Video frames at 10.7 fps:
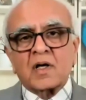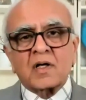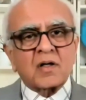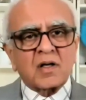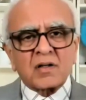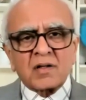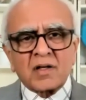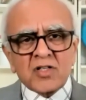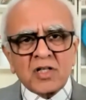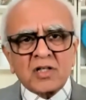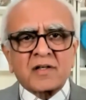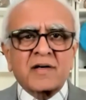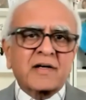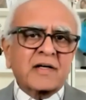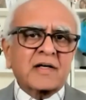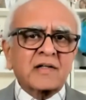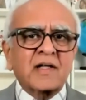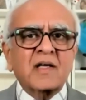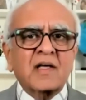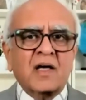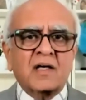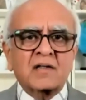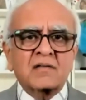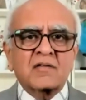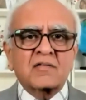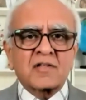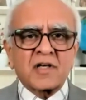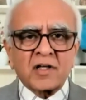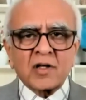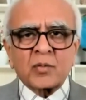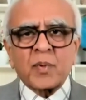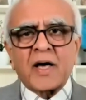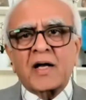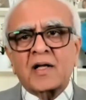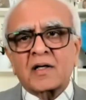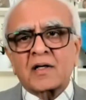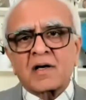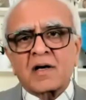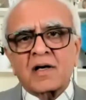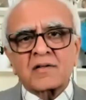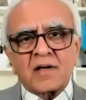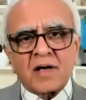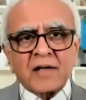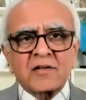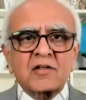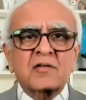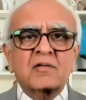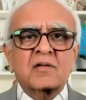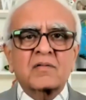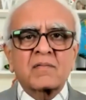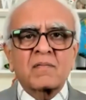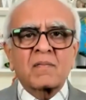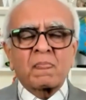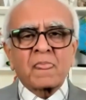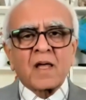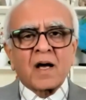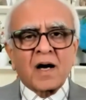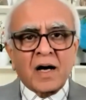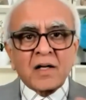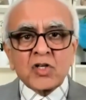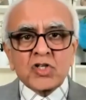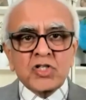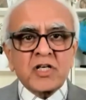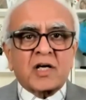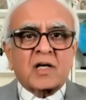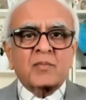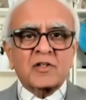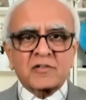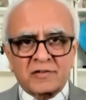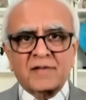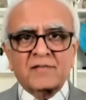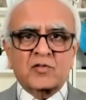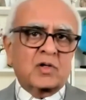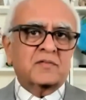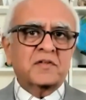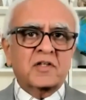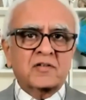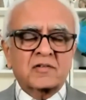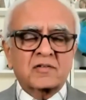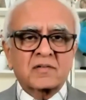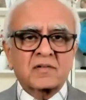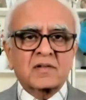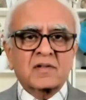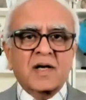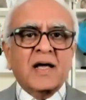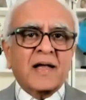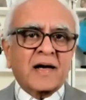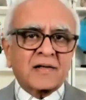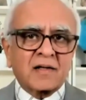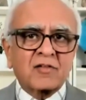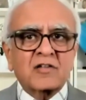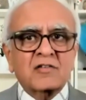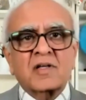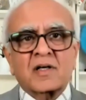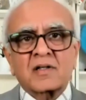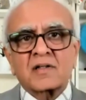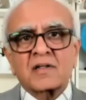Nurture critical thinking, strategic planning, great attitude, unshakable self-confidence, and active listening.